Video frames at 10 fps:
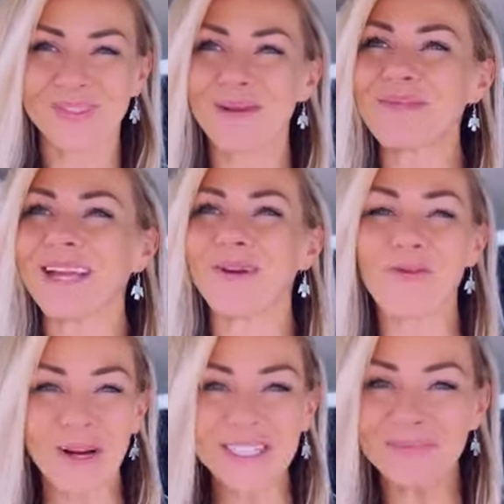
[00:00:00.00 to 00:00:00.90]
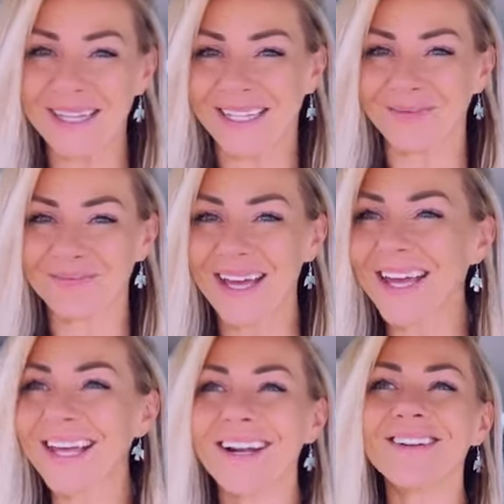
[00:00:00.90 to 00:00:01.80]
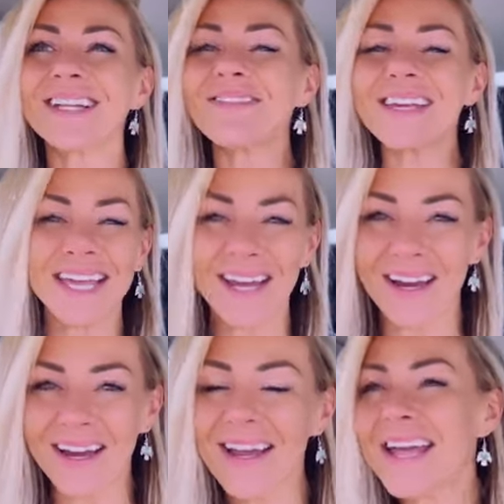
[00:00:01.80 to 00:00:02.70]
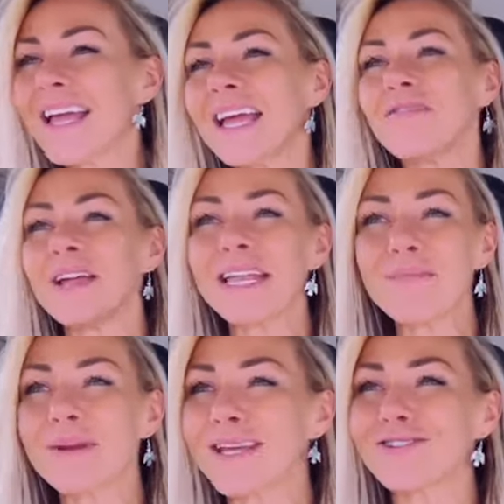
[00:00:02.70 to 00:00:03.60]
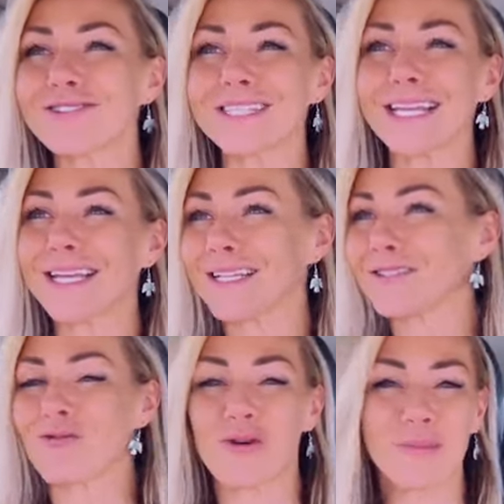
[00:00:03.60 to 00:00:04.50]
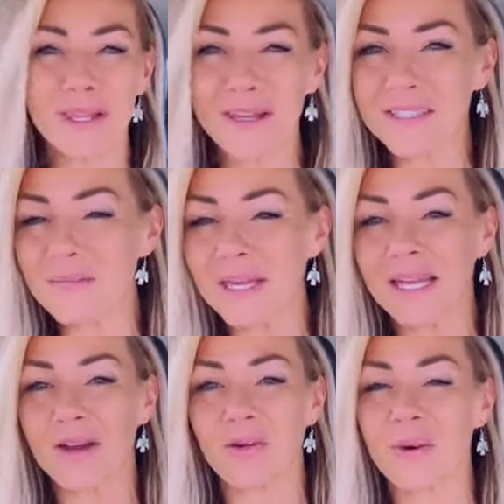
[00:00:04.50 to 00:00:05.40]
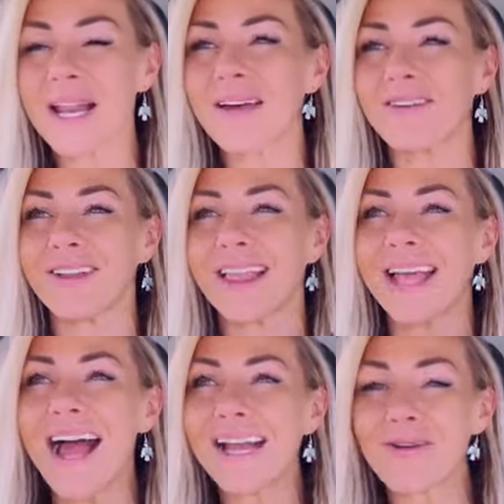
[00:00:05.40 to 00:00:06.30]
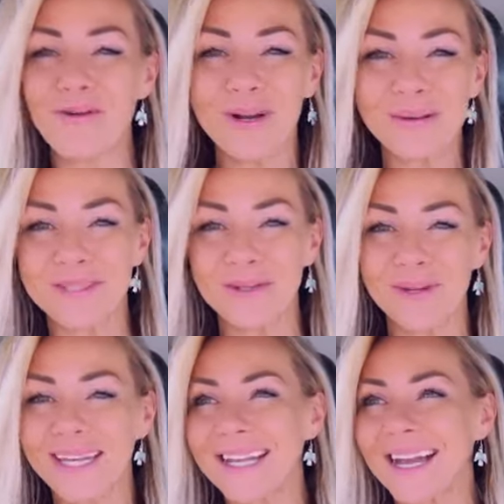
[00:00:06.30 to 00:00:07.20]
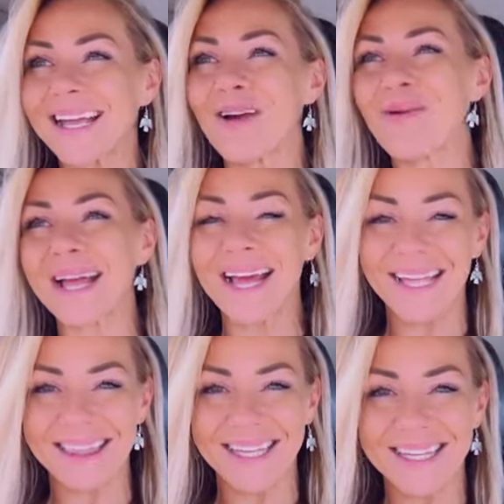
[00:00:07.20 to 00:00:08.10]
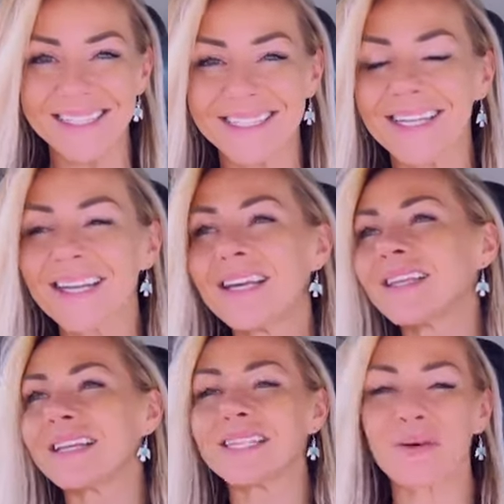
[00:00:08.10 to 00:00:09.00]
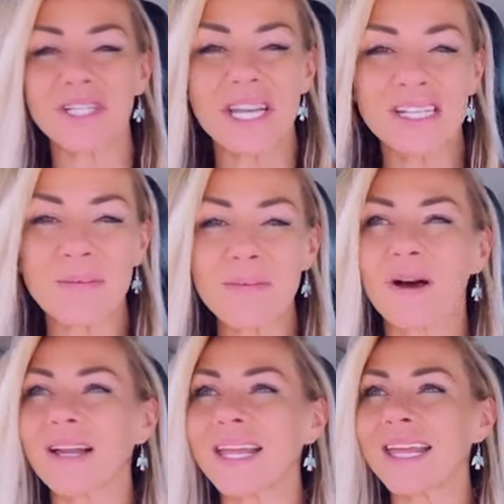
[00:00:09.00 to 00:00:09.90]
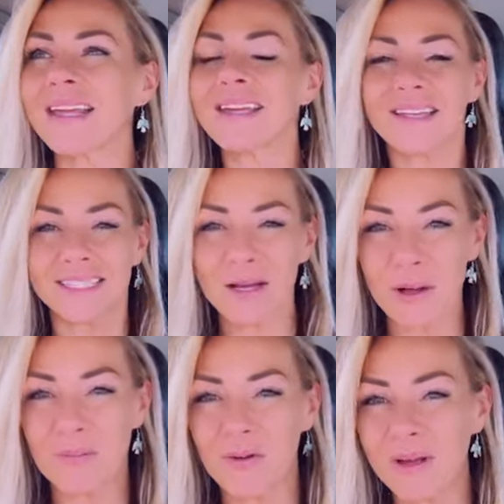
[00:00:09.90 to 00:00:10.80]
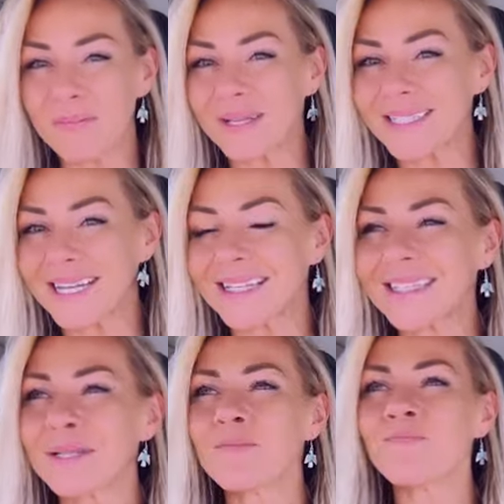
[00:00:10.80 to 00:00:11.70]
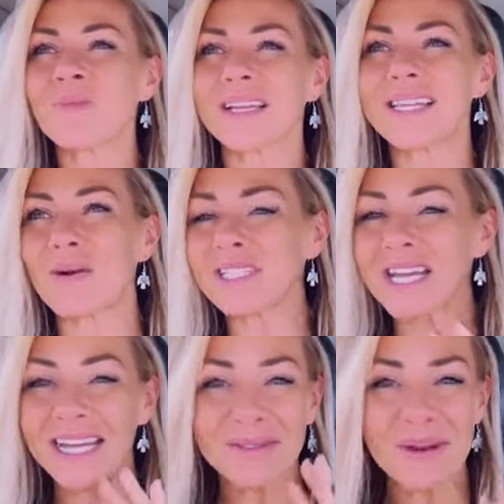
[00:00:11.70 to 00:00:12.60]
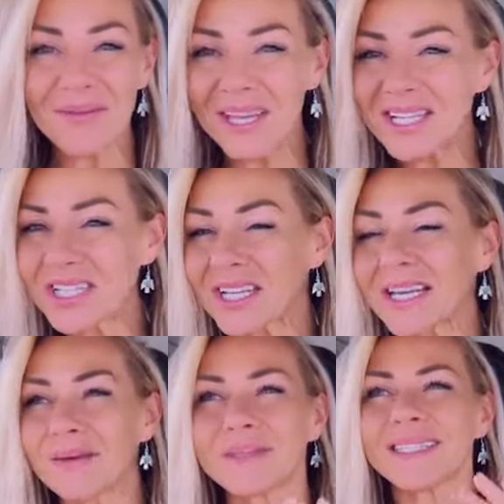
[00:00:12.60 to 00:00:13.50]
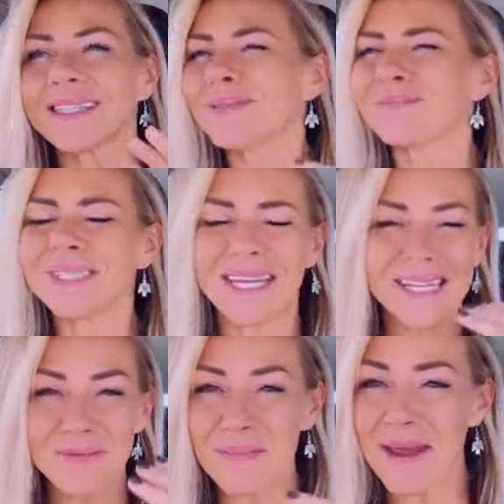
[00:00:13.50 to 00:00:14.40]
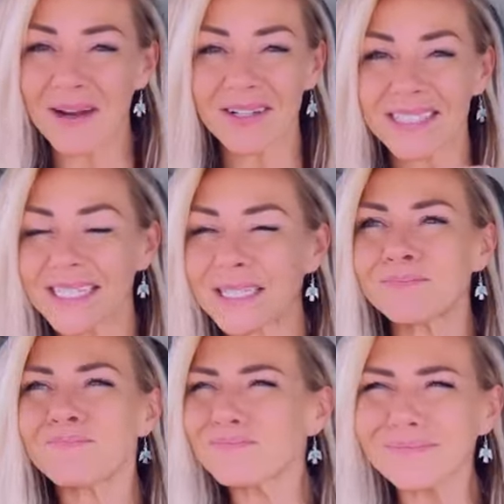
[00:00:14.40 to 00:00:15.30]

I'm like, watch me. I don't even care if anybody understands or believes in me or whatever. Like, I know what I'm doing and I know I got this. That's how I changed my body. That's how I built my business. That's how I changed my relationships, changed my parenting.